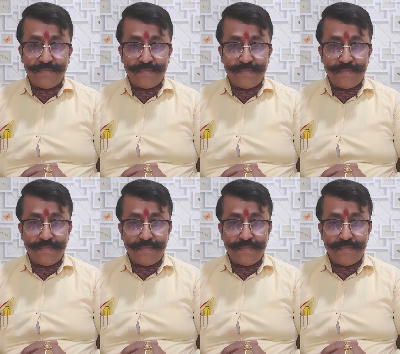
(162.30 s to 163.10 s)

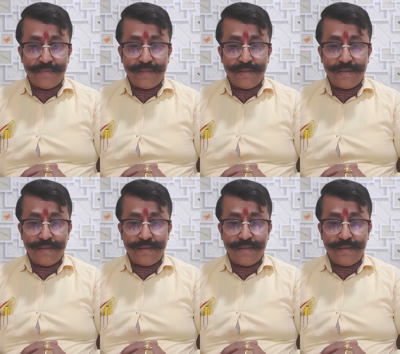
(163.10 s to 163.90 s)

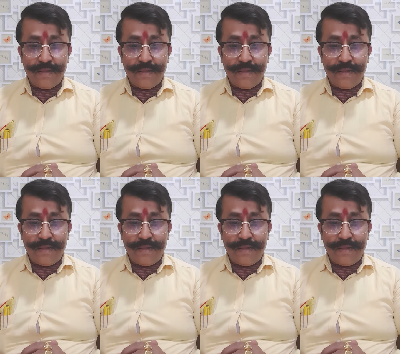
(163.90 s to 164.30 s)
(no one is talking)